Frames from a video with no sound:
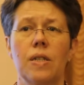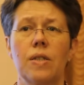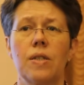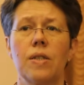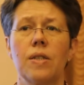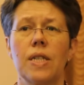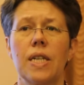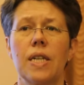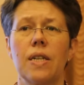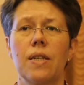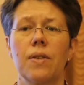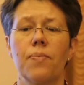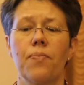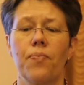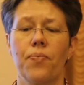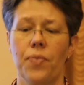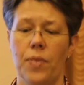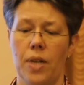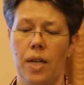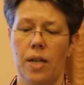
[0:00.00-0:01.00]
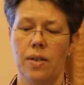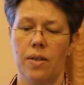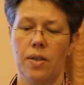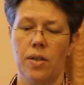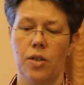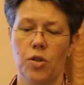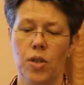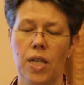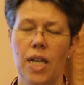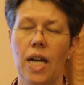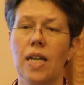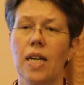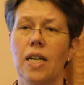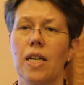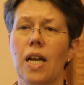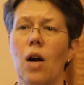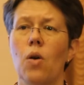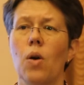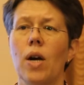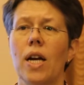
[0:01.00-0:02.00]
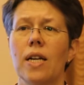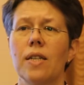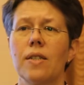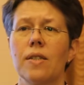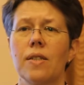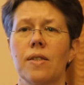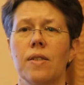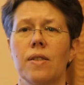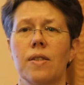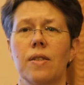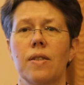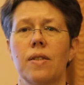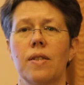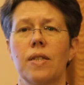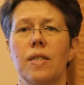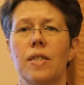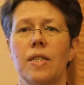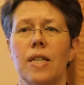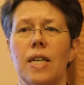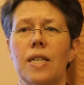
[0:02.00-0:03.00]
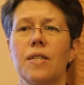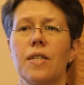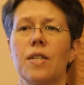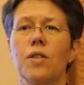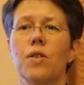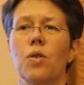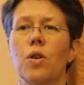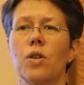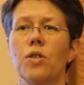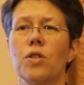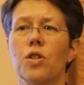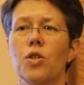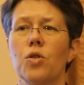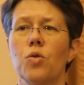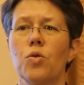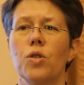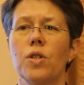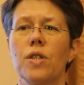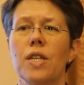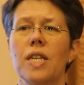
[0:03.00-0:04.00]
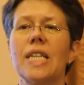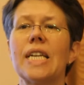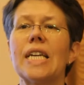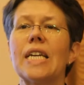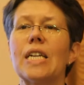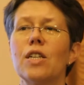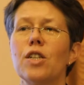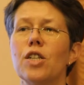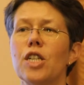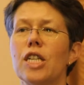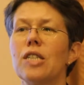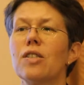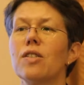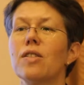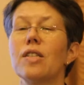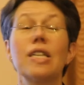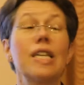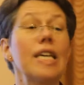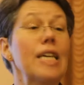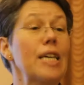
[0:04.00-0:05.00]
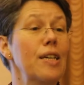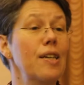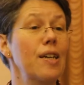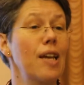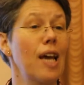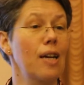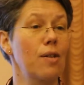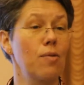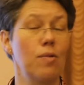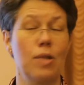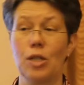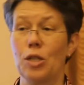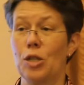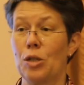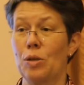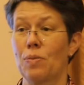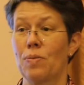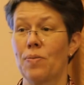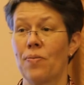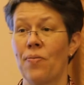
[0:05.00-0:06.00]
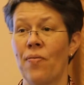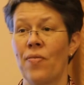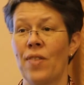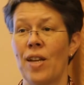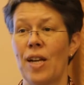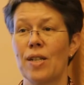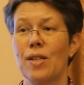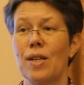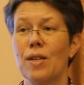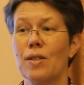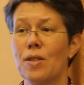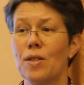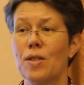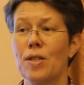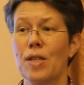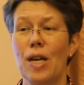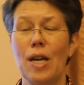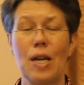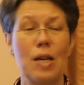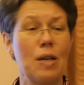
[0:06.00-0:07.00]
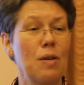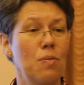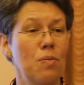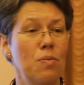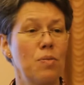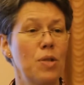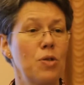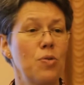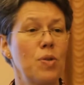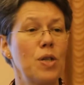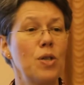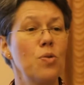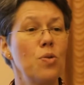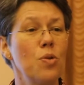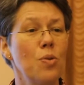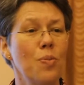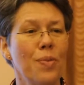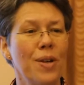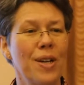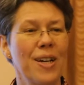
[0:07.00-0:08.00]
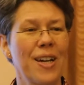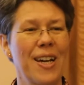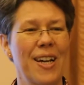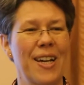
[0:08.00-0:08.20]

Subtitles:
Sri Lanka now states in the constitution that English is the link language. It doesn't say between whom,